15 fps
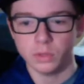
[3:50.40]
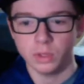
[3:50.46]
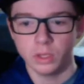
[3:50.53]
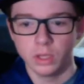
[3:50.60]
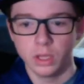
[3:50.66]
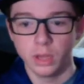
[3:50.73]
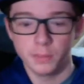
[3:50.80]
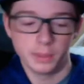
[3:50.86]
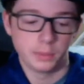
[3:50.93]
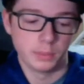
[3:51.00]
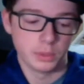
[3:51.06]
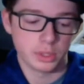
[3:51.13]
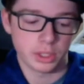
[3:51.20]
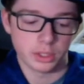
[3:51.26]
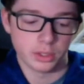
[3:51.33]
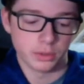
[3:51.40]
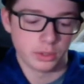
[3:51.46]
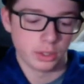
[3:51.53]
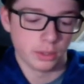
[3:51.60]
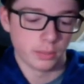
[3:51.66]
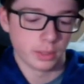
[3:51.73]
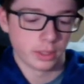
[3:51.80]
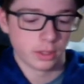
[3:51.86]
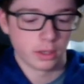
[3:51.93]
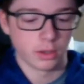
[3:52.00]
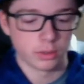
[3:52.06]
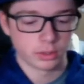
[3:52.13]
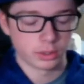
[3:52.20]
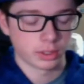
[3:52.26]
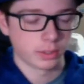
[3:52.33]
I mean, the Blue Jays do too, but their
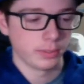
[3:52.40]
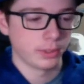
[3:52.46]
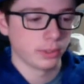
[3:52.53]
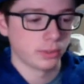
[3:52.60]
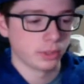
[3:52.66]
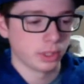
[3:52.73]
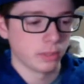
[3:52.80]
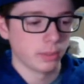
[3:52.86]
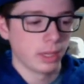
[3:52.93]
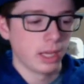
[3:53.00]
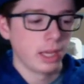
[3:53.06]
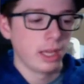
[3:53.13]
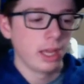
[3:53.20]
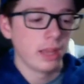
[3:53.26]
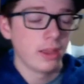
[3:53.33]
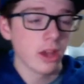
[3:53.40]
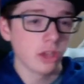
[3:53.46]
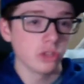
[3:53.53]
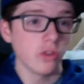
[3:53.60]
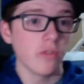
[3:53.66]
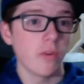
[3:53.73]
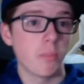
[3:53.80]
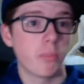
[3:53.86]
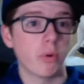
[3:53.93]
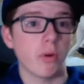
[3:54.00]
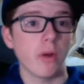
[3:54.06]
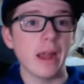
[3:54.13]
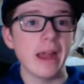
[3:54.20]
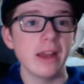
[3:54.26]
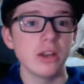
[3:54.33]
owners are going to be too cheap. They also have a
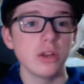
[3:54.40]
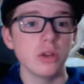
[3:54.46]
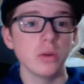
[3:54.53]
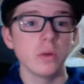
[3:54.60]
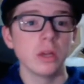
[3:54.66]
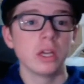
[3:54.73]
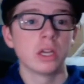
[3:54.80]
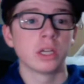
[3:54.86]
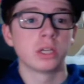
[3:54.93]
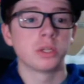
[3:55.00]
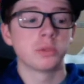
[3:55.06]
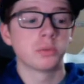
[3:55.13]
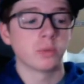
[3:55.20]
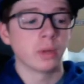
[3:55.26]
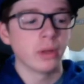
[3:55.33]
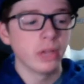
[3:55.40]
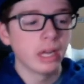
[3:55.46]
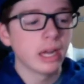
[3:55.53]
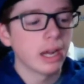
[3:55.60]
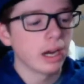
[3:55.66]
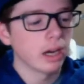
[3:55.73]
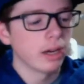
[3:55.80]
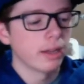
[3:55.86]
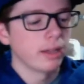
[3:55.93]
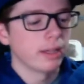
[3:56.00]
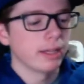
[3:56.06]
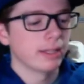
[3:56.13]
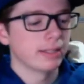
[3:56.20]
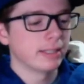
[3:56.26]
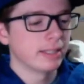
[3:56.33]
brand new quadrillionaire
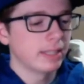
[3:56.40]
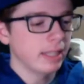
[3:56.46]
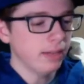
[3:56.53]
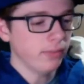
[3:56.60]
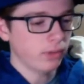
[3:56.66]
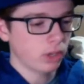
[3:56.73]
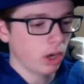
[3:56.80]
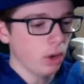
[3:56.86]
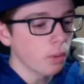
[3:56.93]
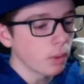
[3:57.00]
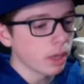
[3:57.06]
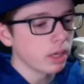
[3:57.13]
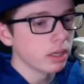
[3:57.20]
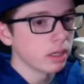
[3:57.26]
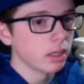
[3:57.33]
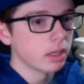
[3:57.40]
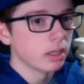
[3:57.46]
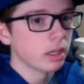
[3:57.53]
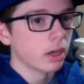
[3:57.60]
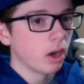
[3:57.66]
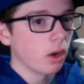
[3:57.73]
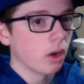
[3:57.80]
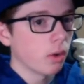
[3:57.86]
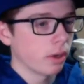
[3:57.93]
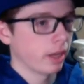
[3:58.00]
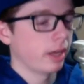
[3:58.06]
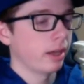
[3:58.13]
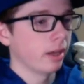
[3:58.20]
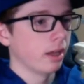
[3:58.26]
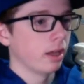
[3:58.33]
in Steve Cohen.
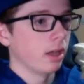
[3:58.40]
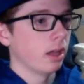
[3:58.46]
Okay?